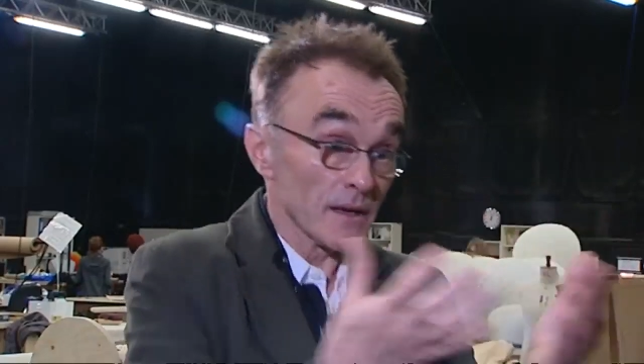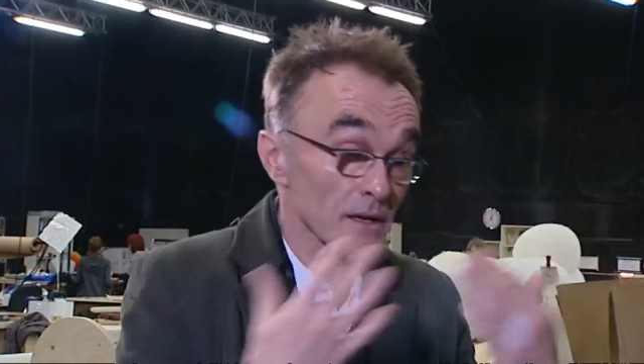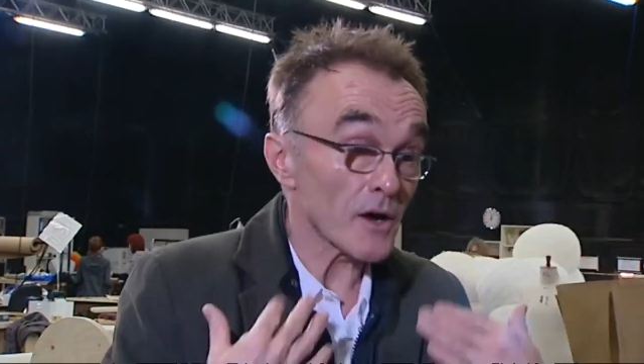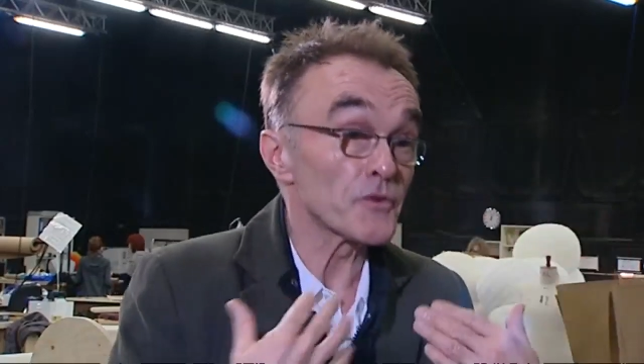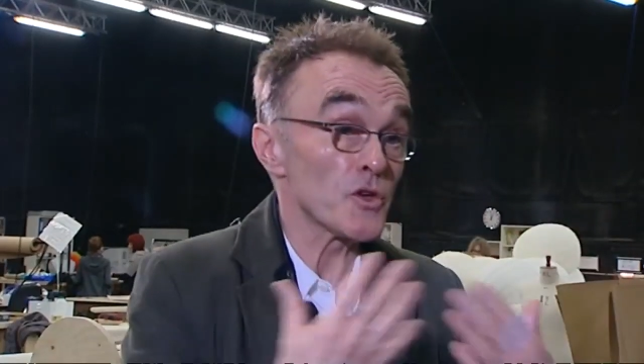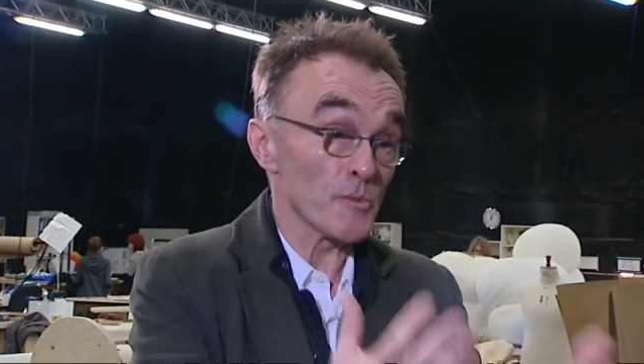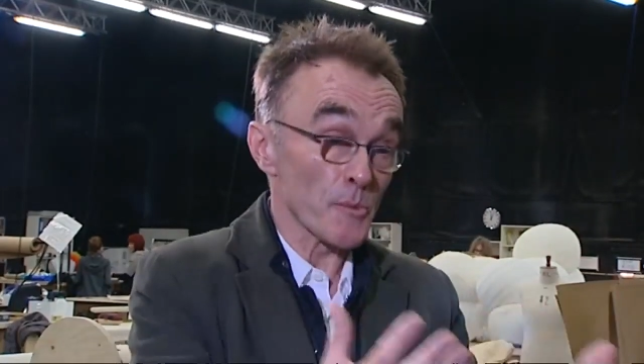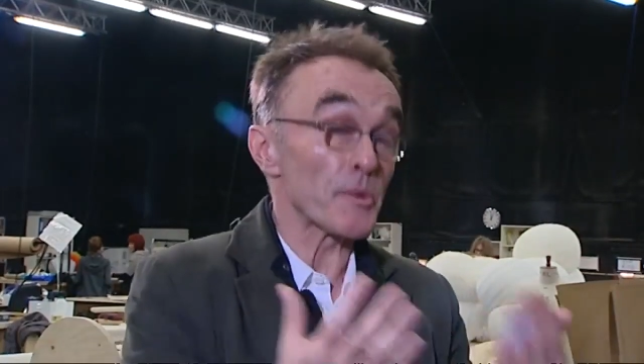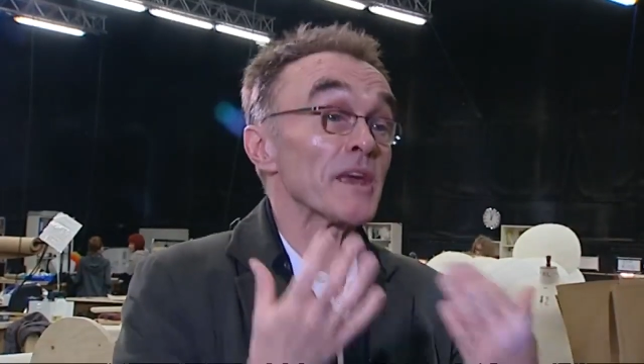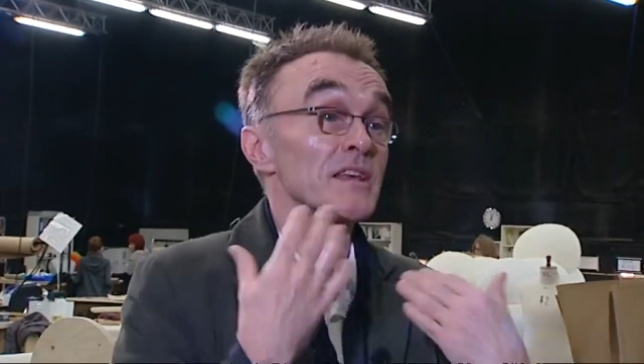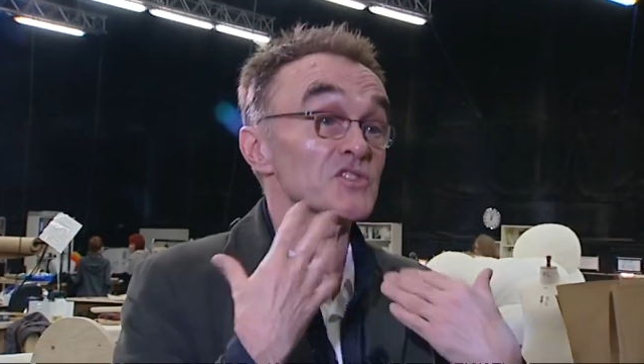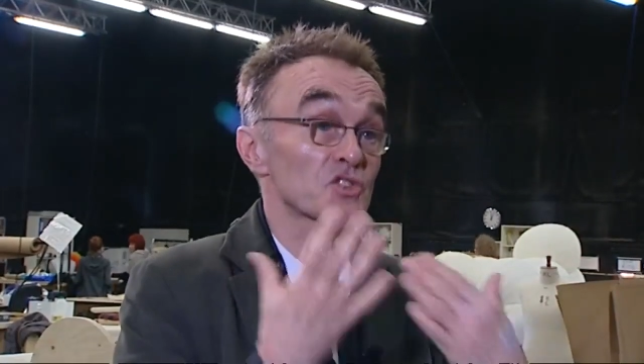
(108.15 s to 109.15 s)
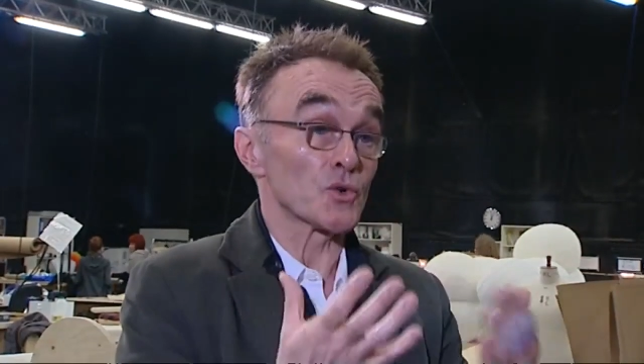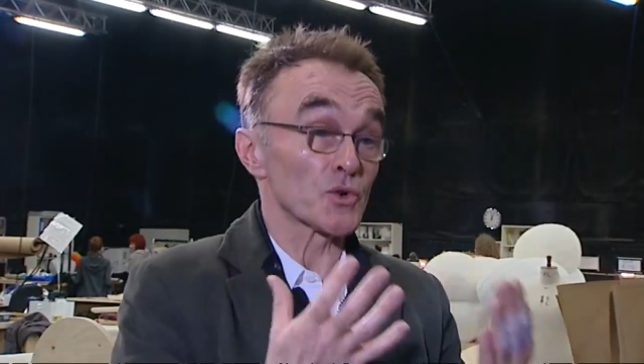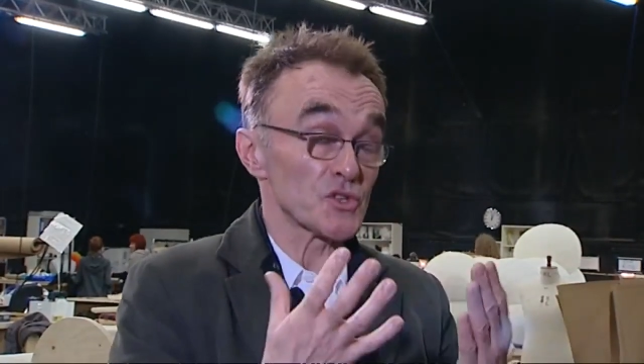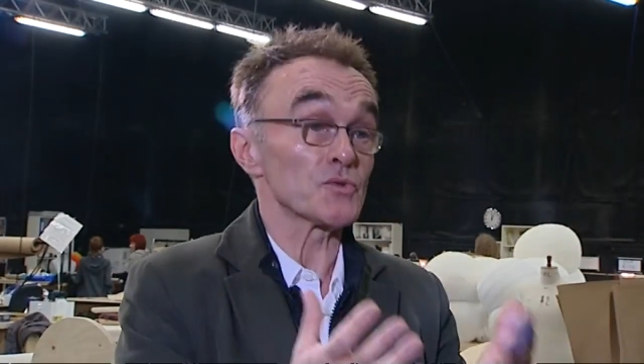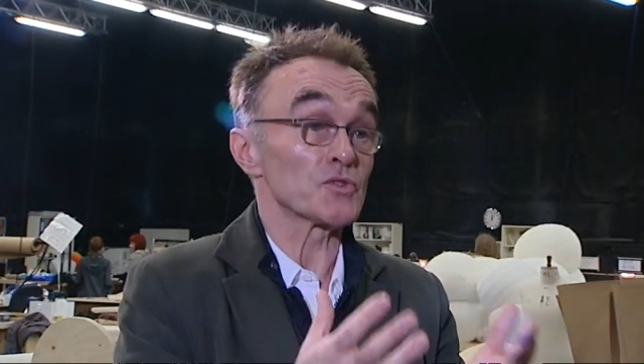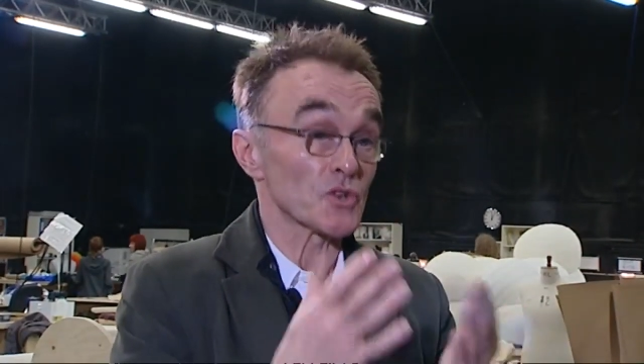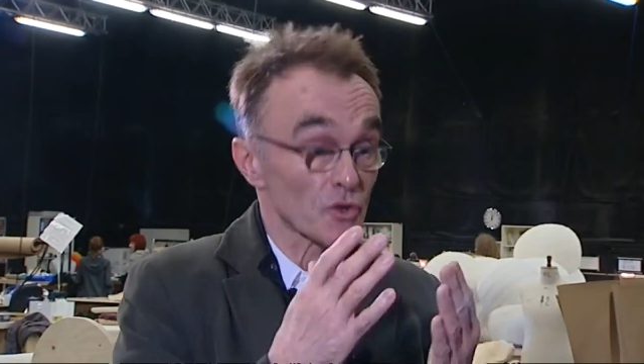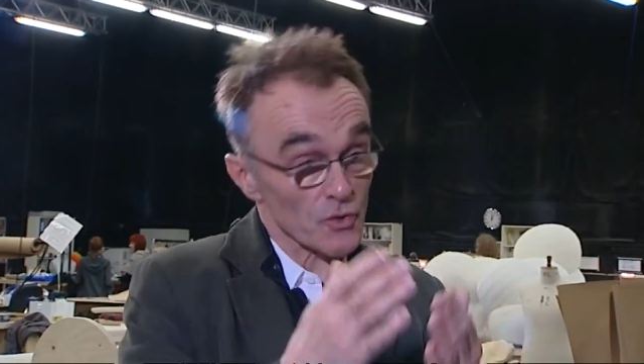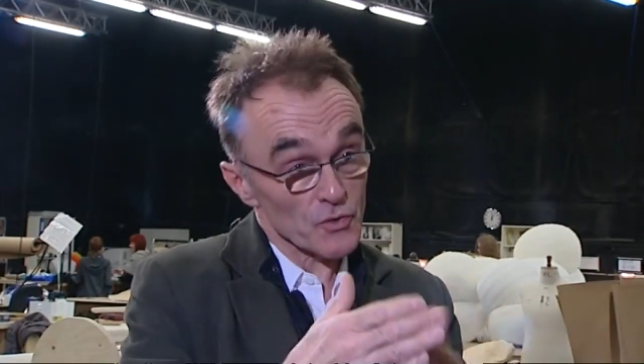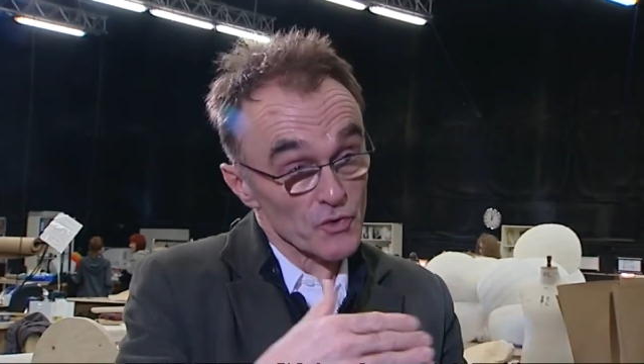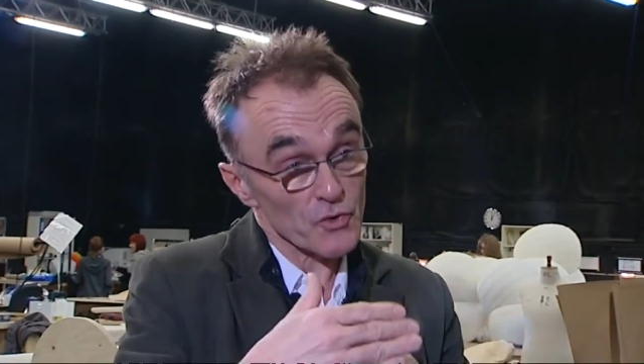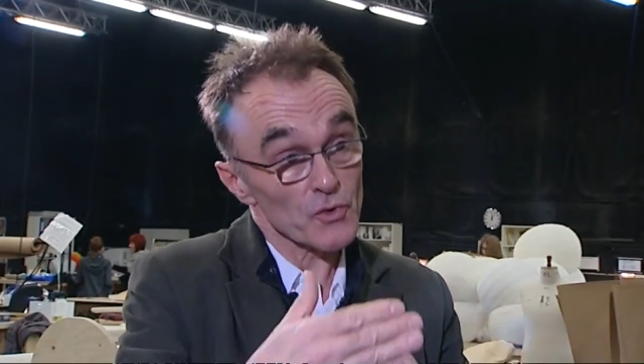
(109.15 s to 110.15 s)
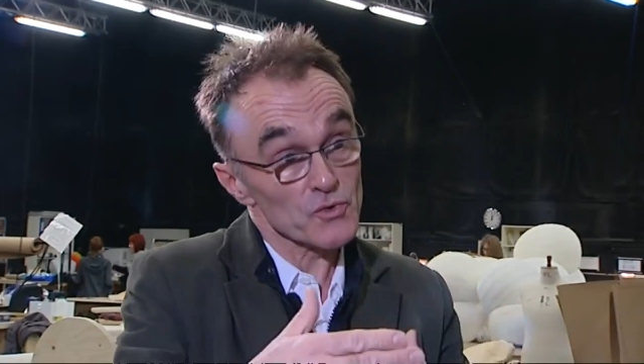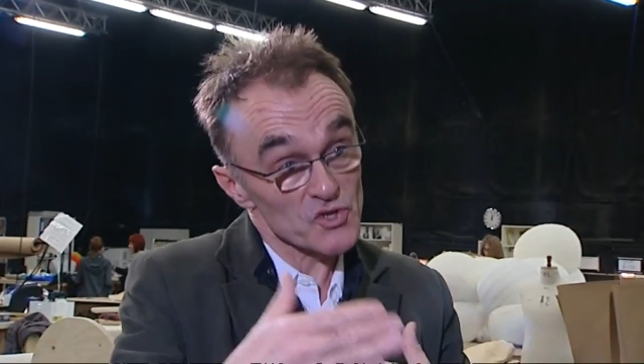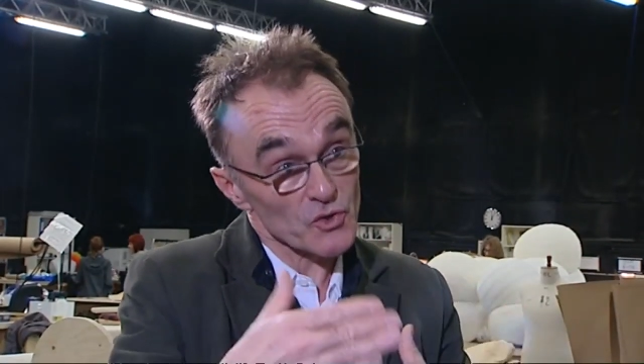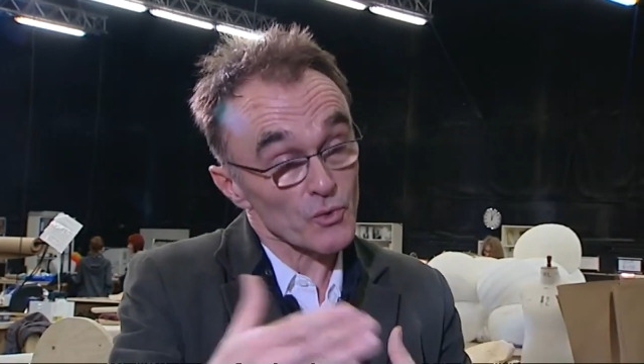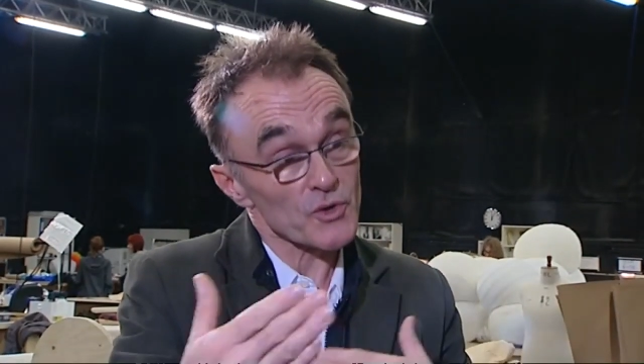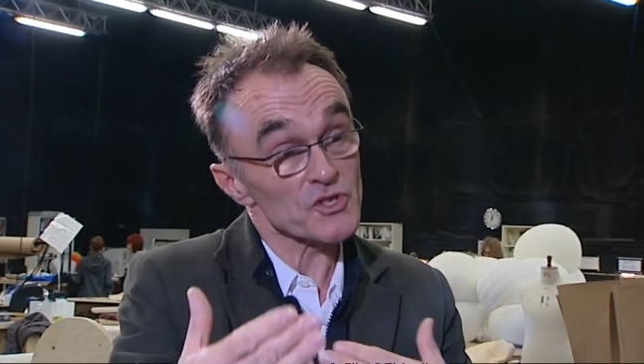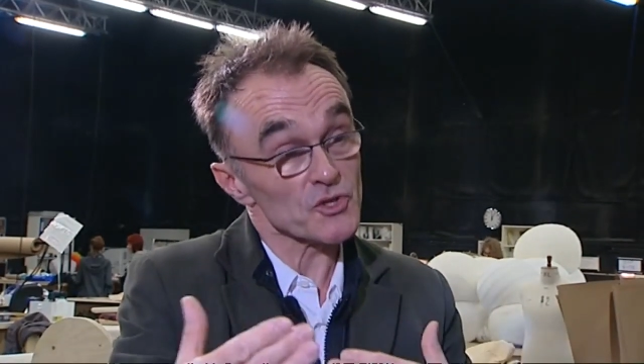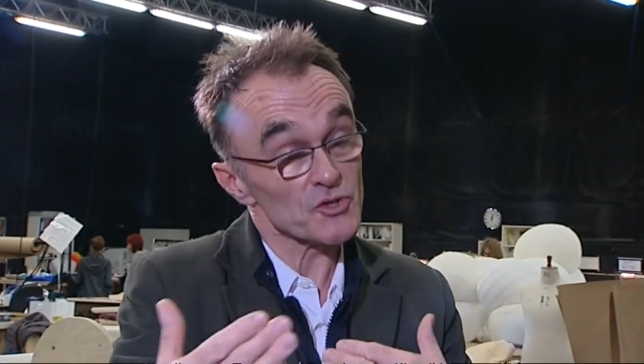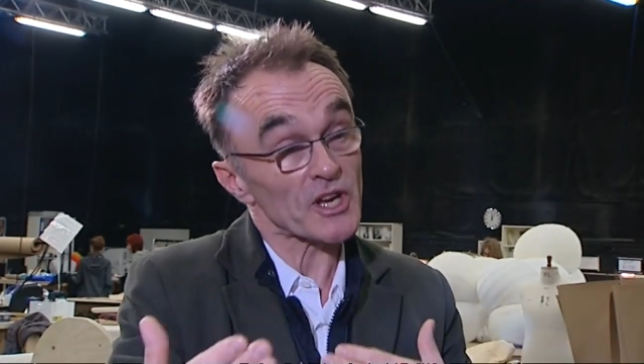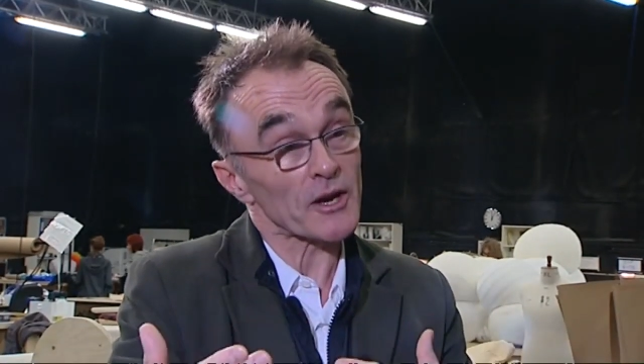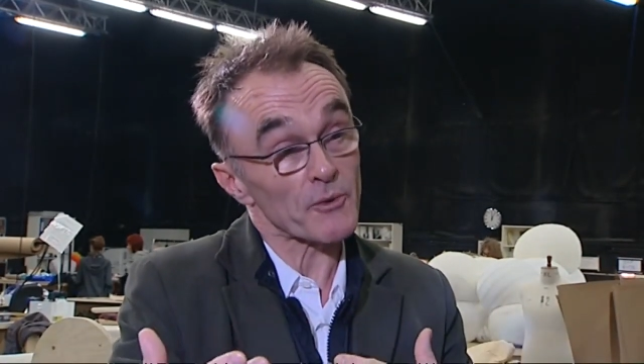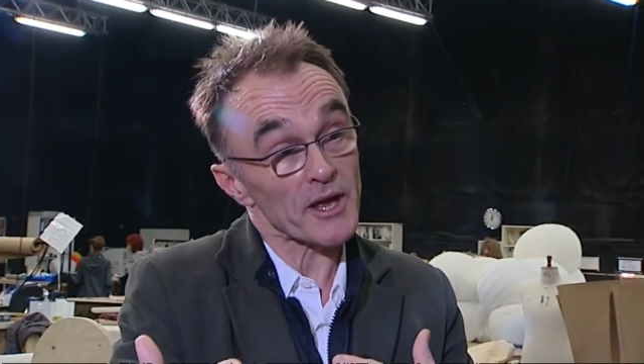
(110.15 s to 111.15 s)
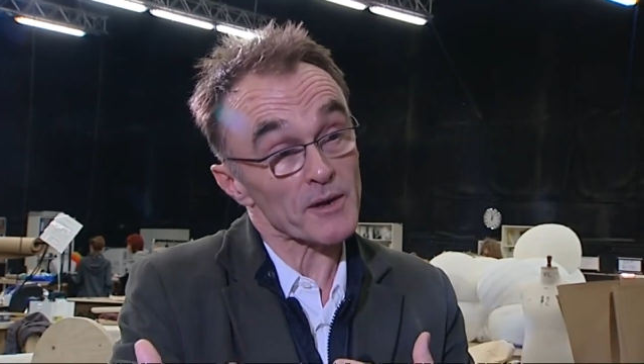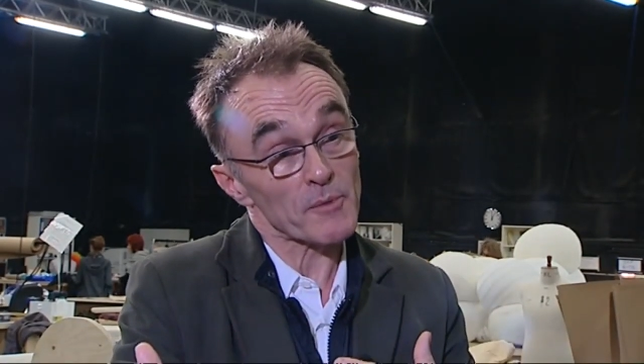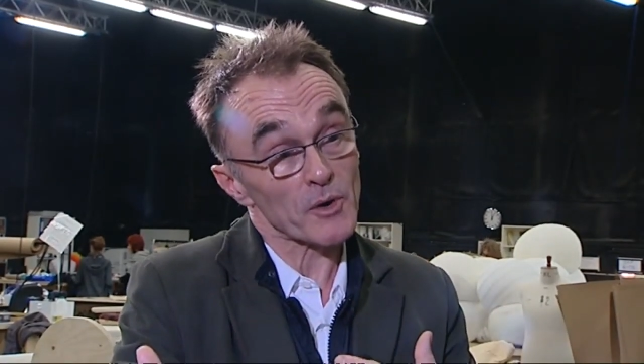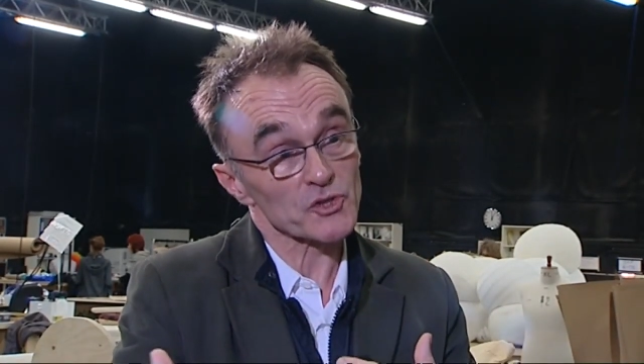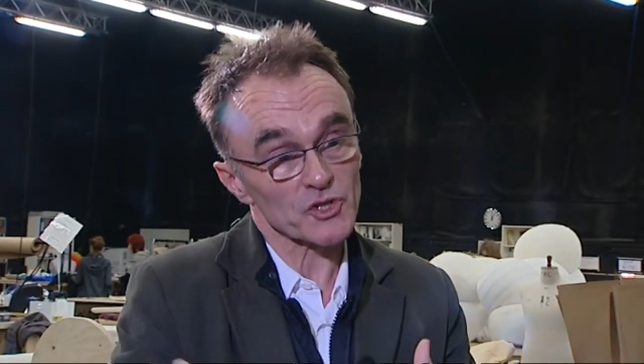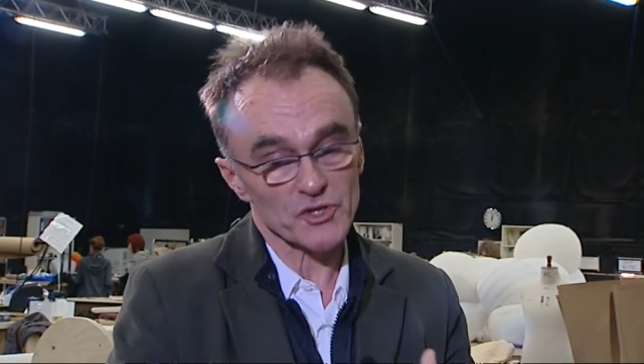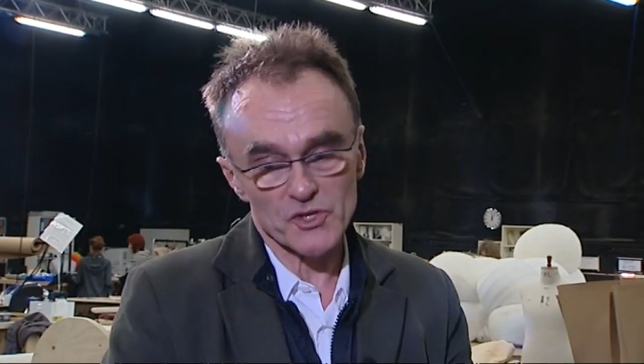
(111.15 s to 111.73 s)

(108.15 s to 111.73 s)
of human beings talking to each other, and through stories you generate emotion.